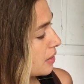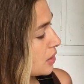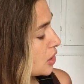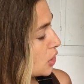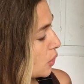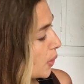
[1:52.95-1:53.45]

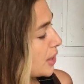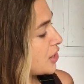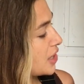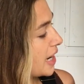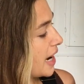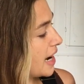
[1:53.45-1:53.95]

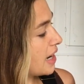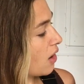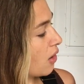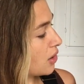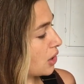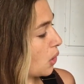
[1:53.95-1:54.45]
squishing in
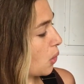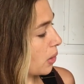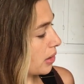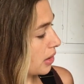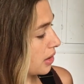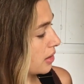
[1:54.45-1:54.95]
all the
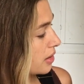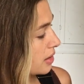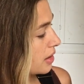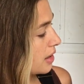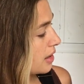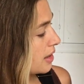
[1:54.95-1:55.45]
corners.